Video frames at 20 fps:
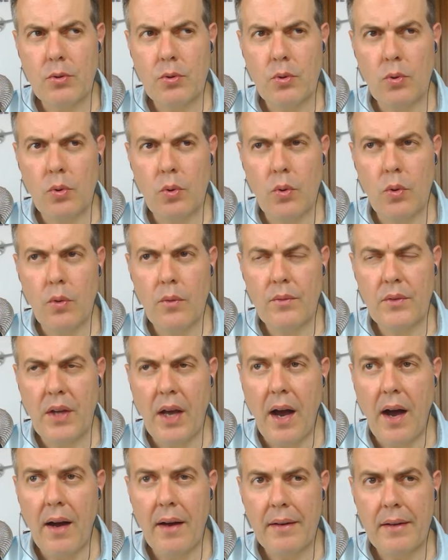to the
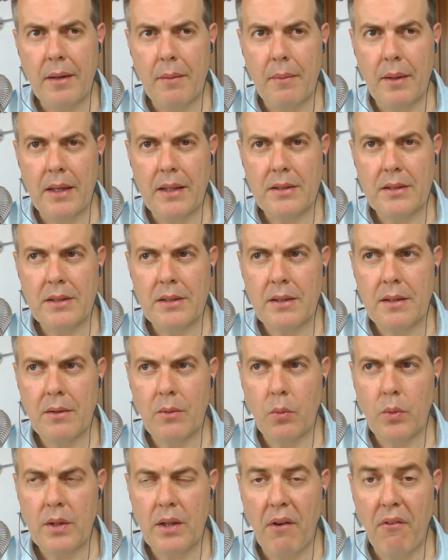animals
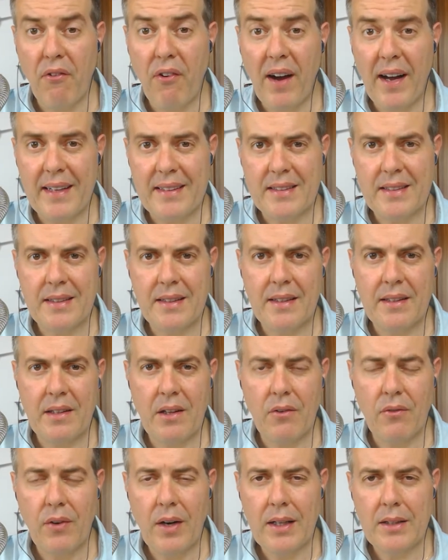with the fat. In
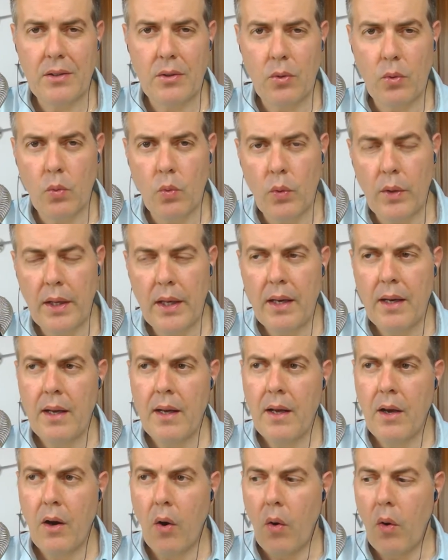the fat, we
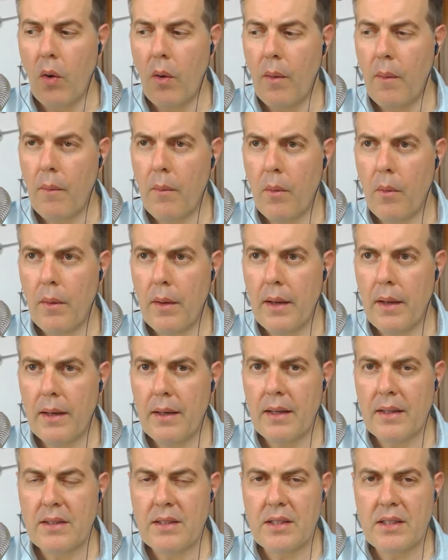
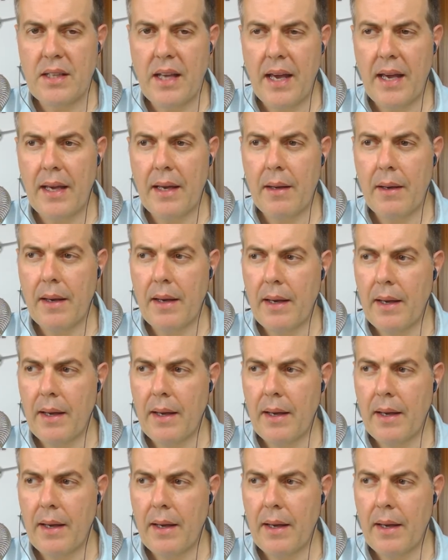let's say